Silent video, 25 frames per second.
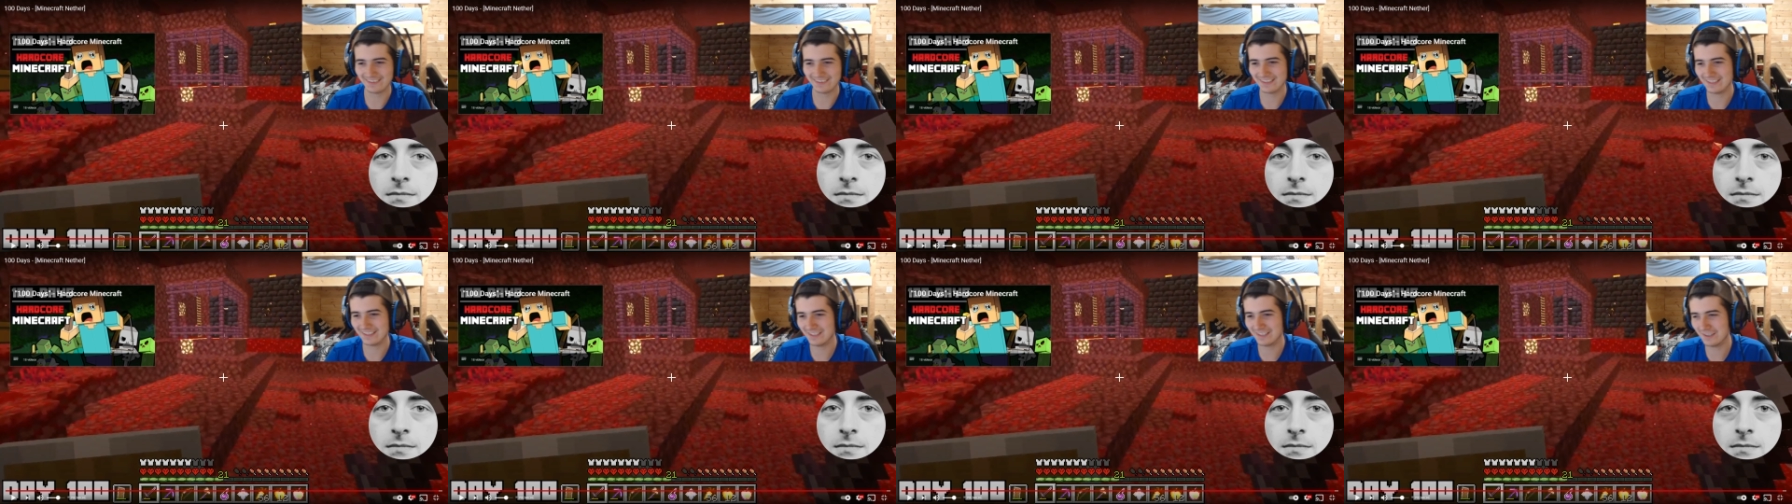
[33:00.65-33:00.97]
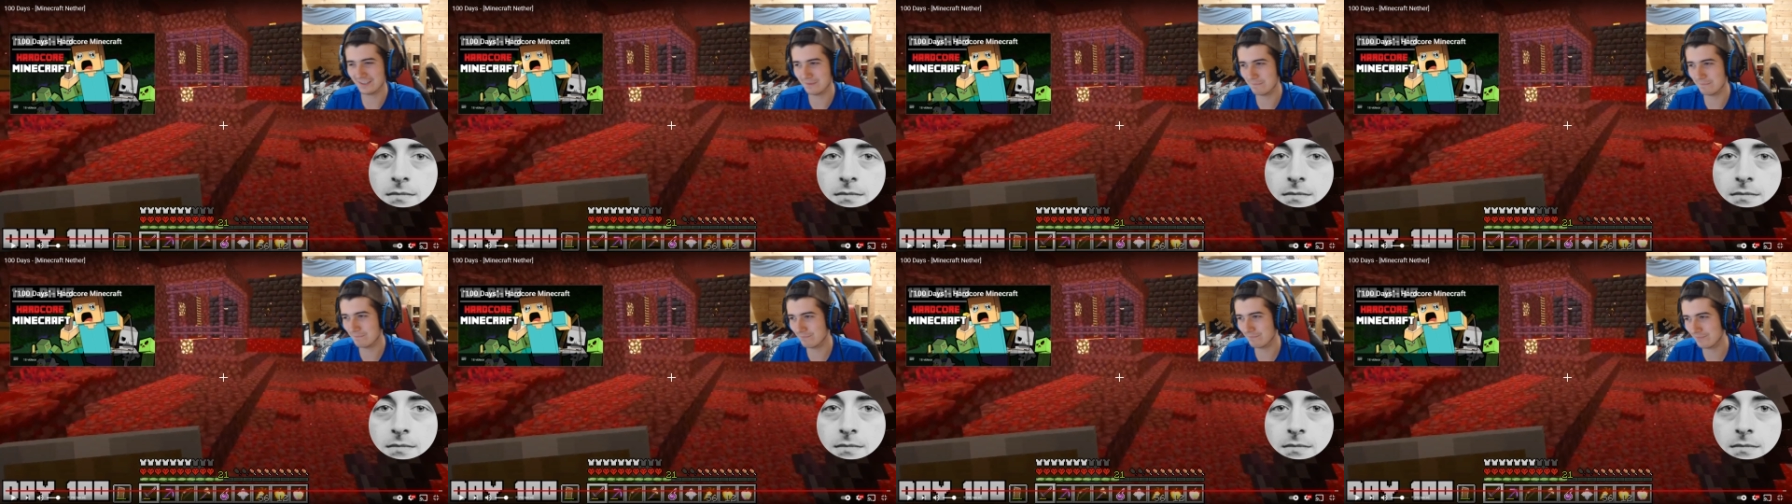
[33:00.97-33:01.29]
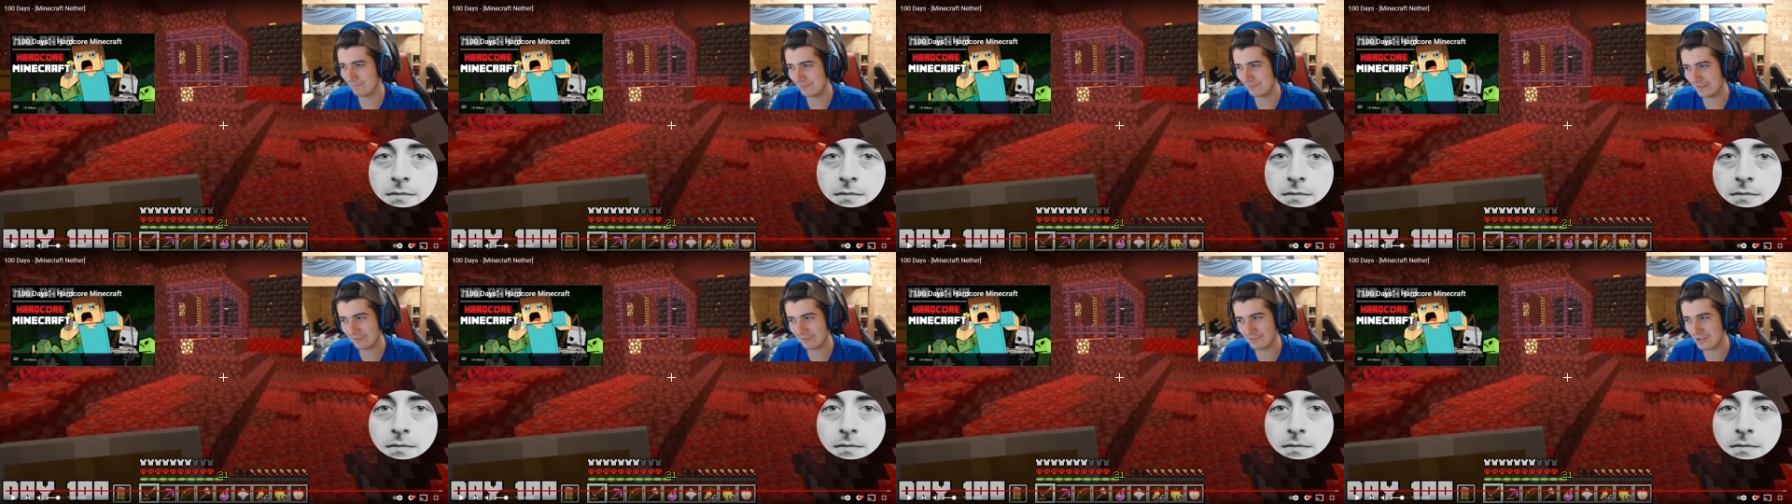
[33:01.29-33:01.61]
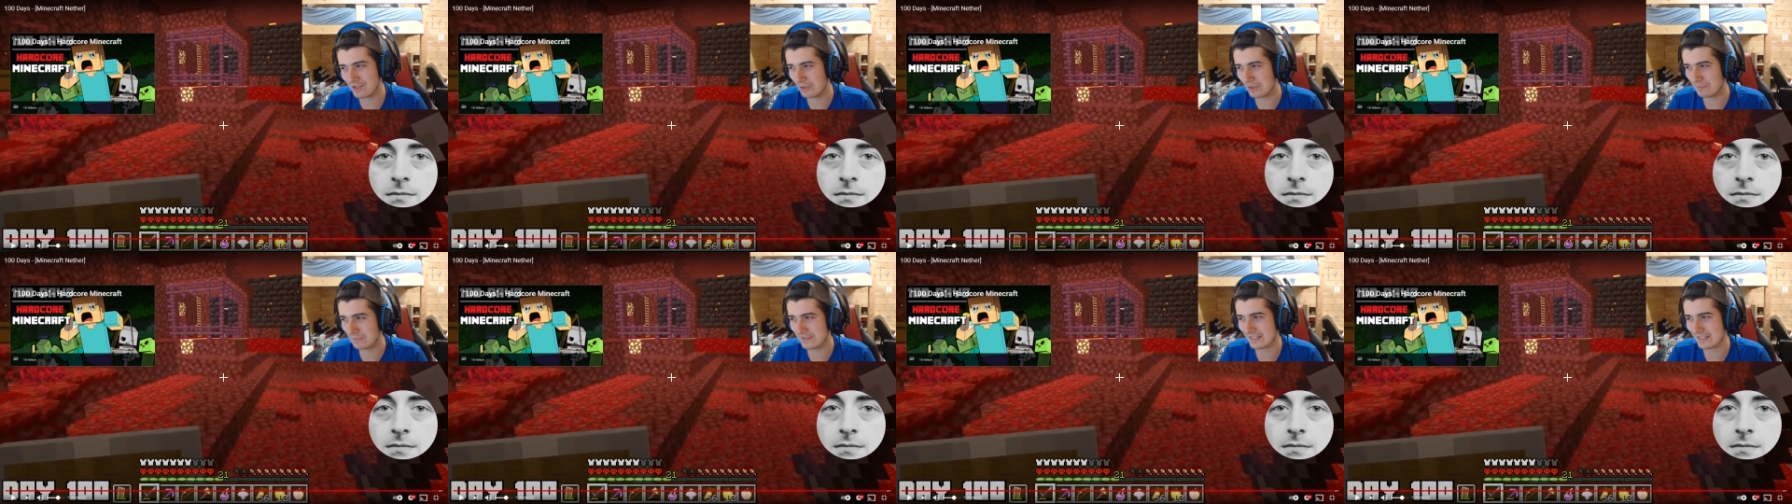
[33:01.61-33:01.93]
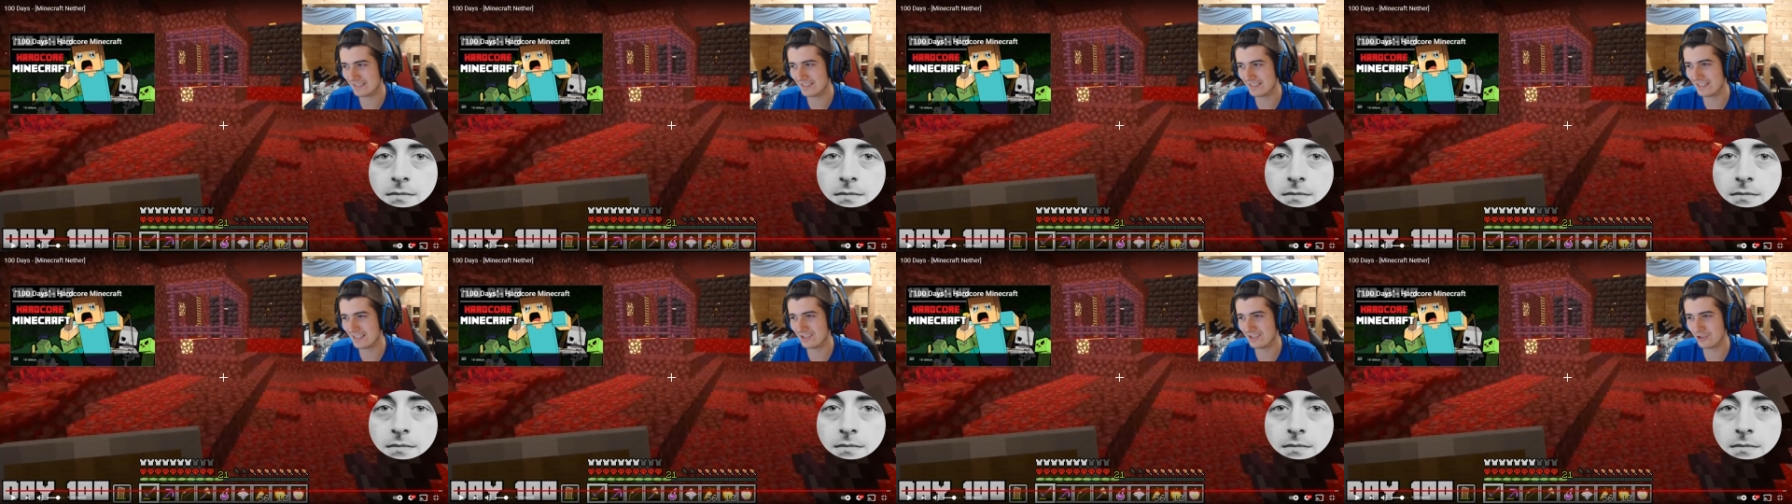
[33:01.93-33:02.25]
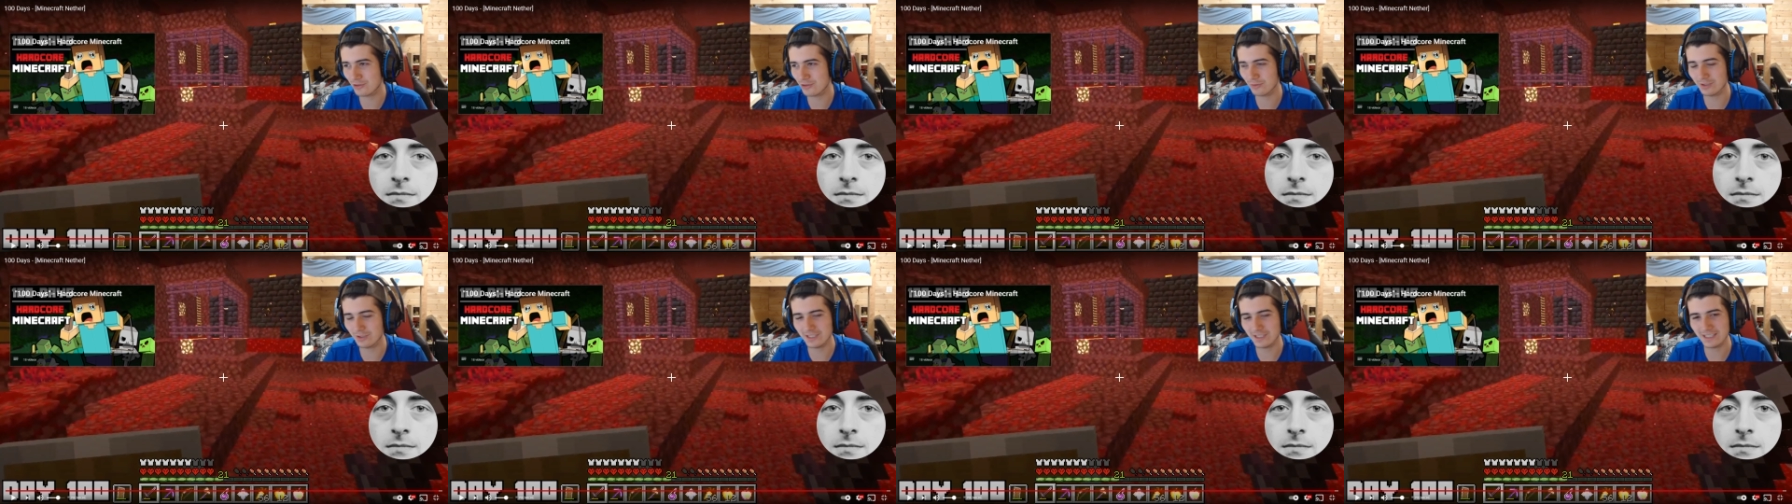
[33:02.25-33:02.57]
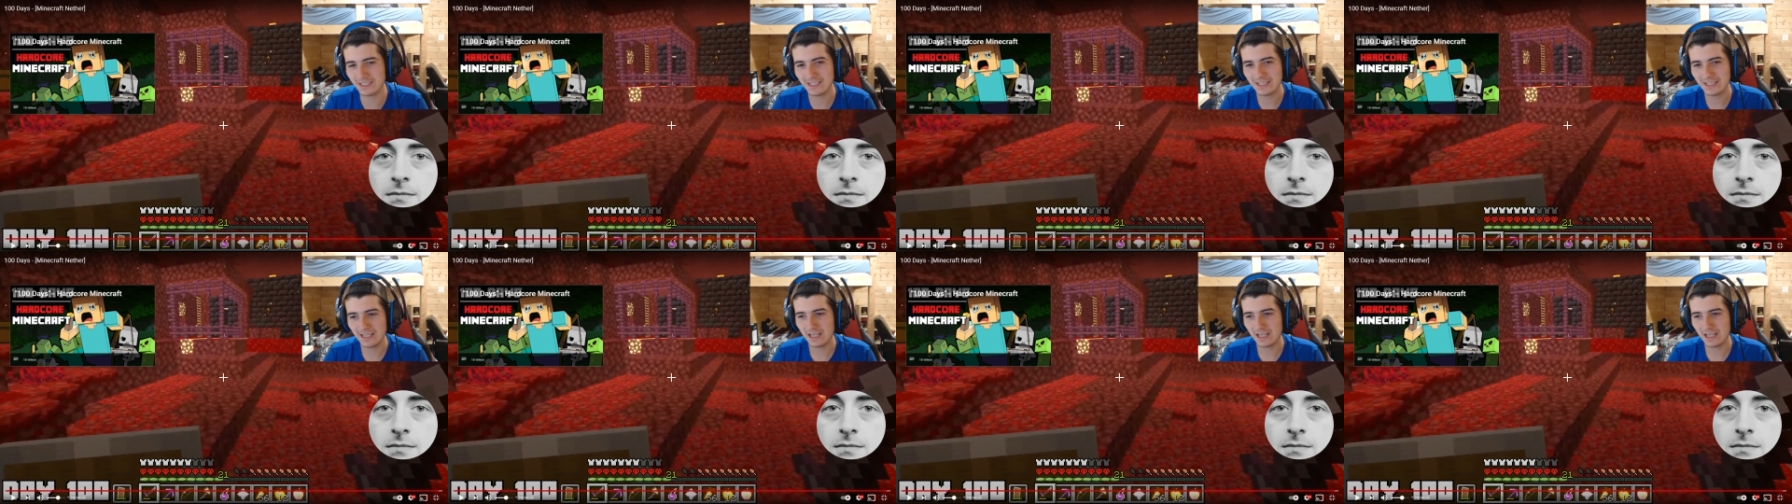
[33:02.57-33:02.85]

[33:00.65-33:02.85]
um, I really hope you guys did enjoy.